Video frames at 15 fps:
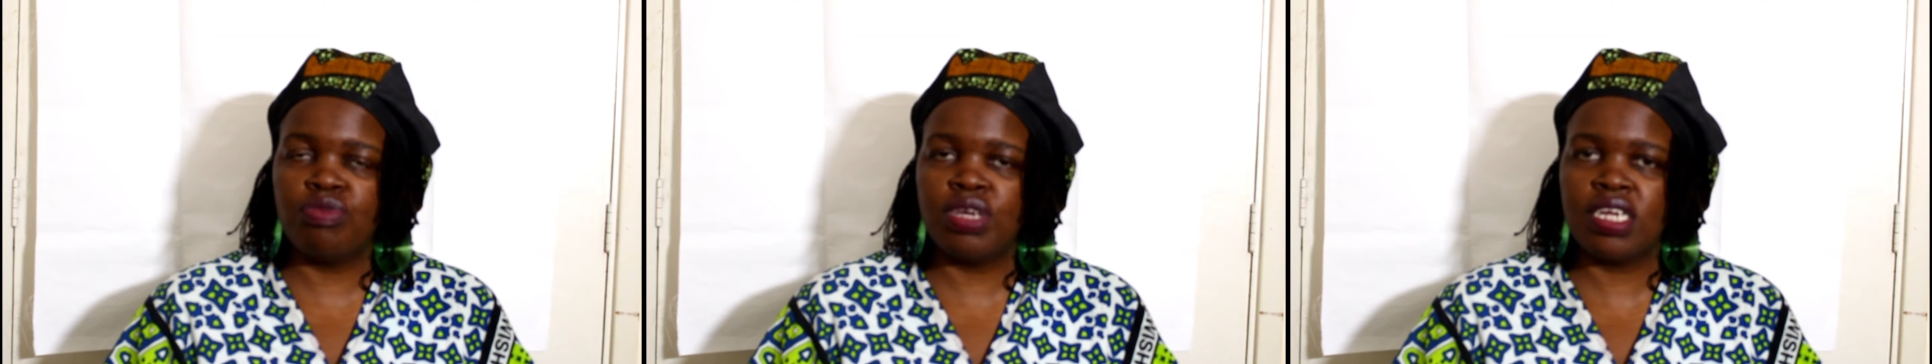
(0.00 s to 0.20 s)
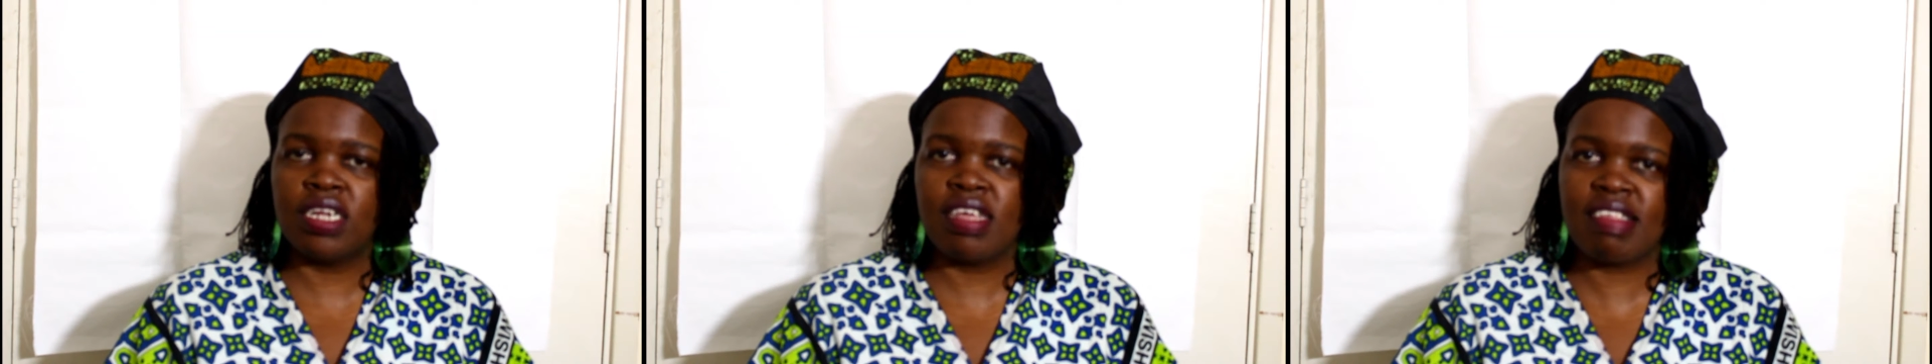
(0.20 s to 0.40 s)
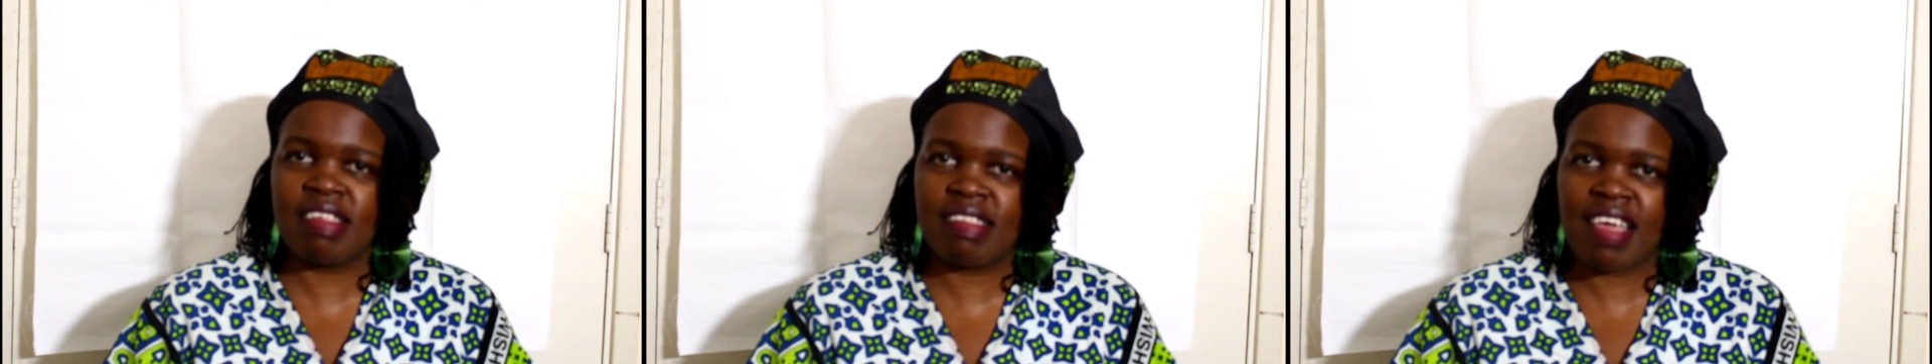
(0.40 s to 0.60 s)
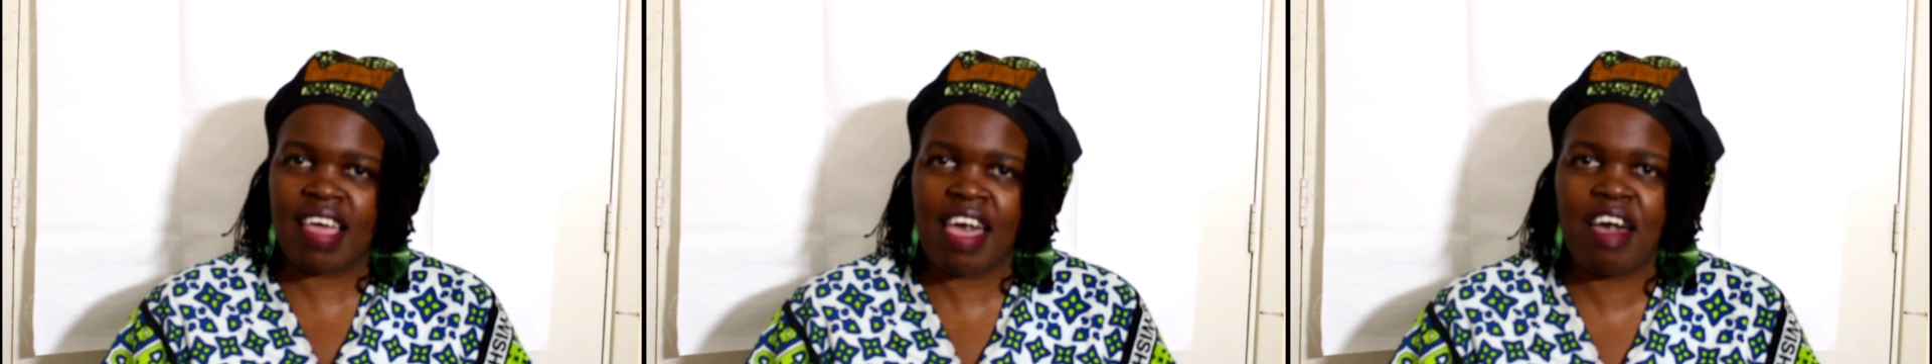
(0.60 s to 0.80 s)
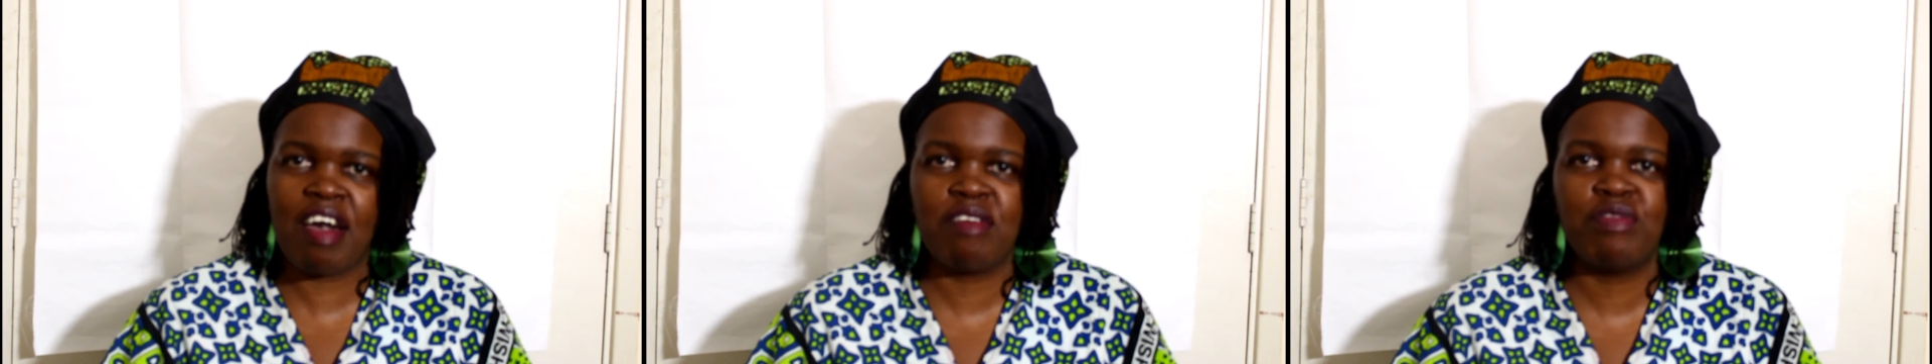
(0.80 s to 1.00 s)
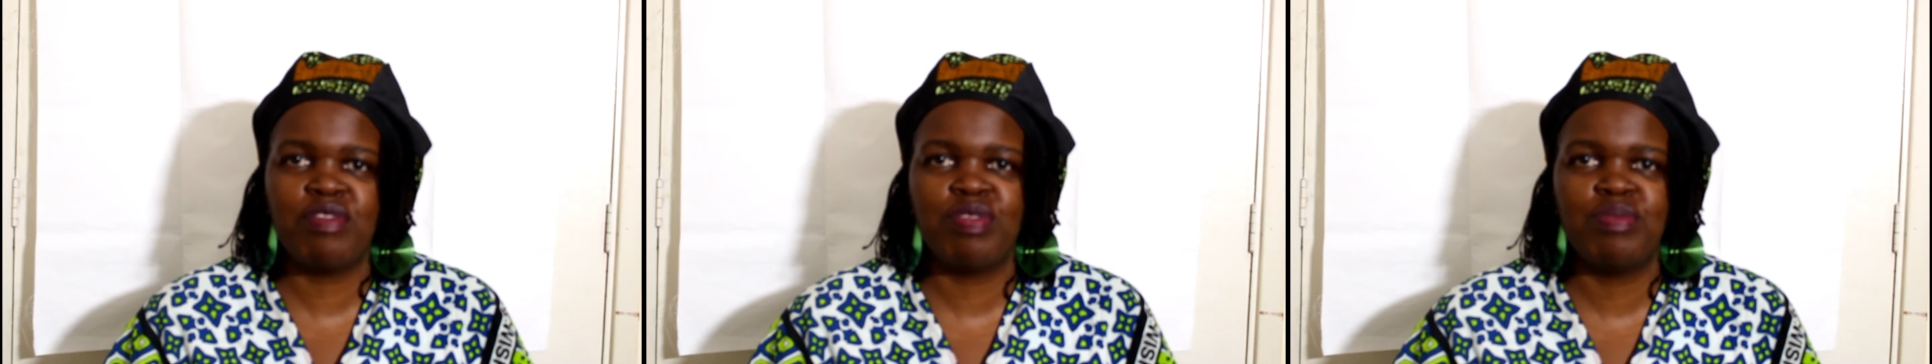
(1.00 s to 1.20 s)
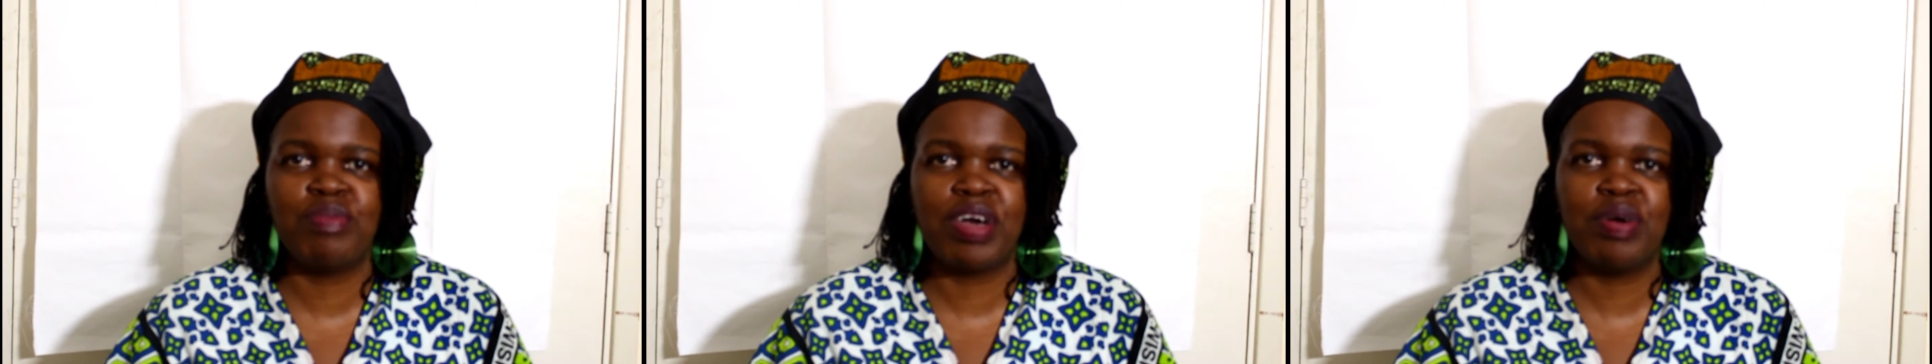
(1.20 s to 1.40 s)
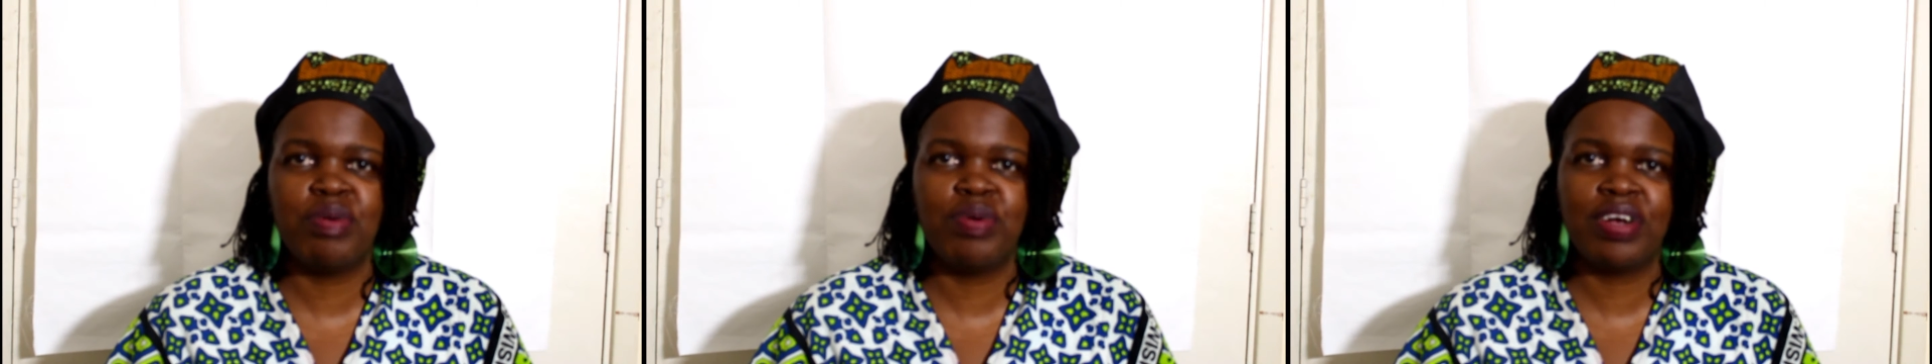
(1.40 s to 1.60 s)
weaknesses I have with
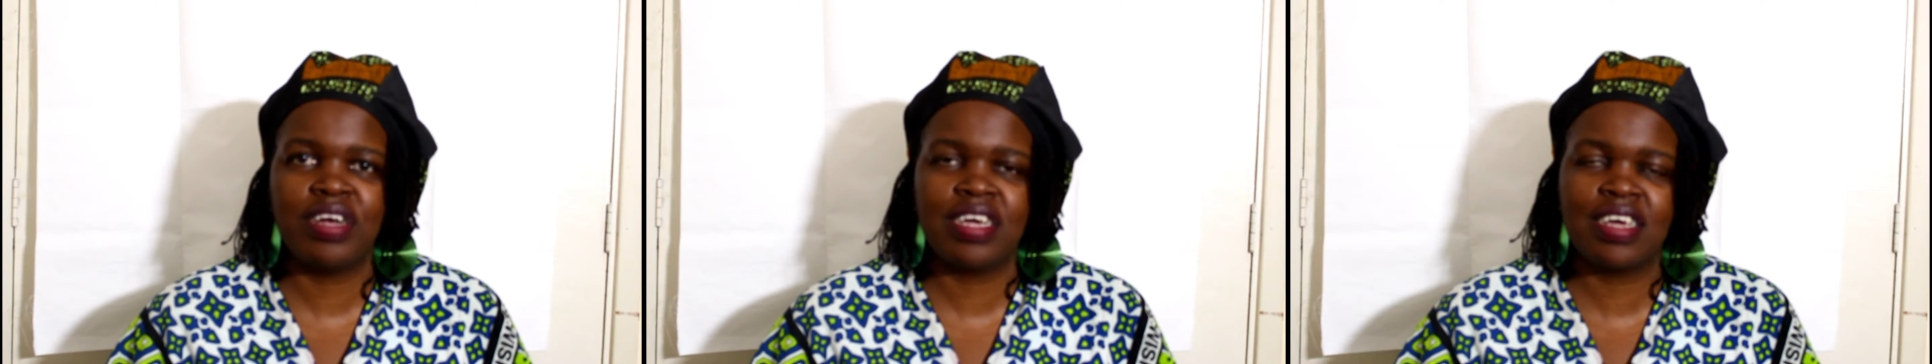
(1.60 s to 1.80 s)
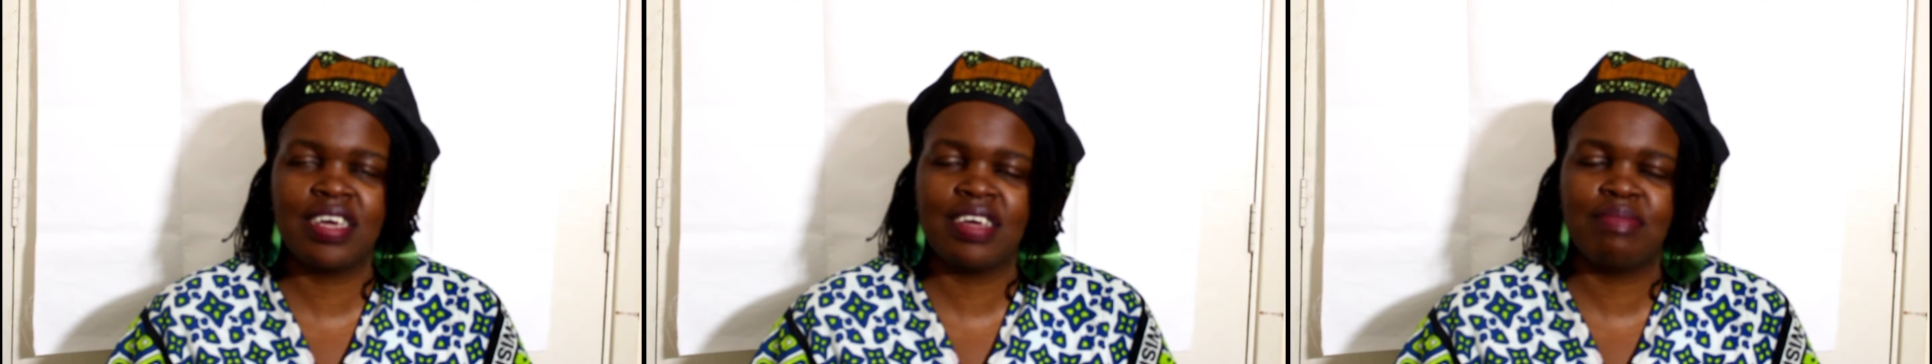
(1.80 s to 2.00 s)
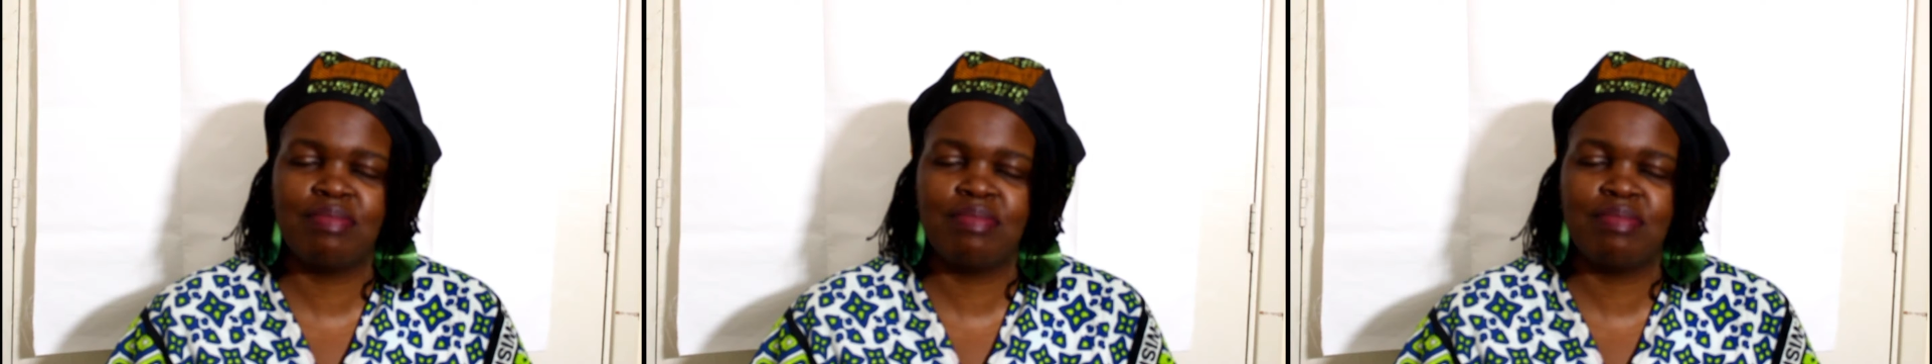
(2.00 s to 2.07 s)
my work